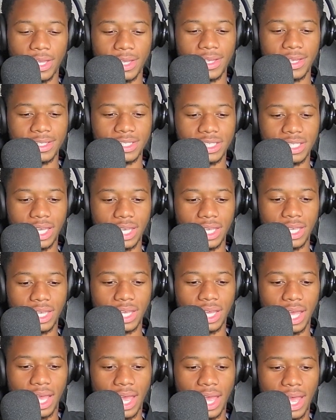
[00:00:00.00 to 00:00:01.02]
It's like,
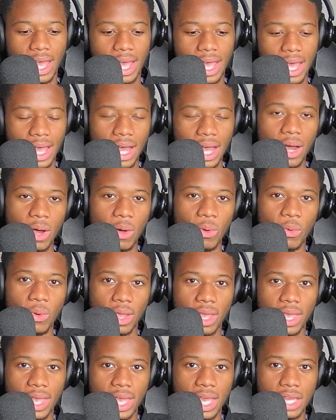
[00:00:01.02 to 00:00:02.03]
how
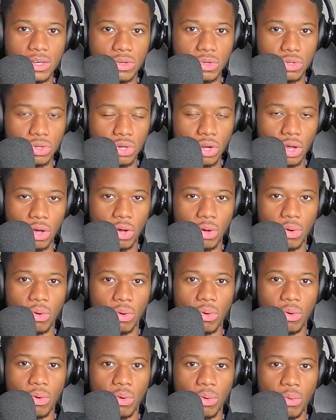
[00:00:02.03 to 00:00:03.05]
can you not
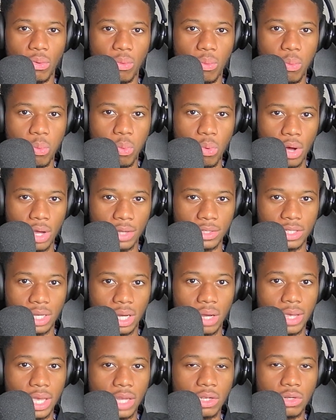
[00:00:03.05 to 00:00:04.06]

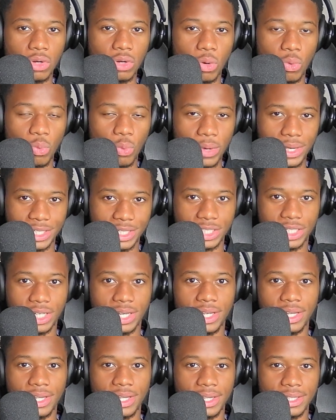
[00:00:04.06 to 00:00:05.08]
wish
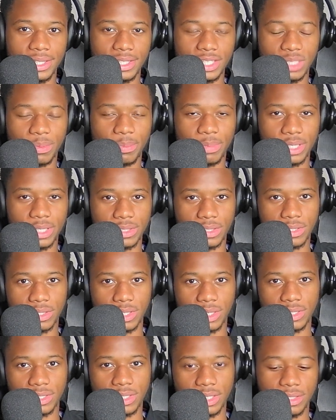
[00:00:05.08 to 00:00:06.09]
these players to
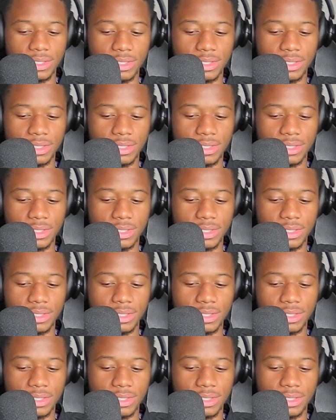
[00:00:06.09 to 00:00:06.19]
succeed?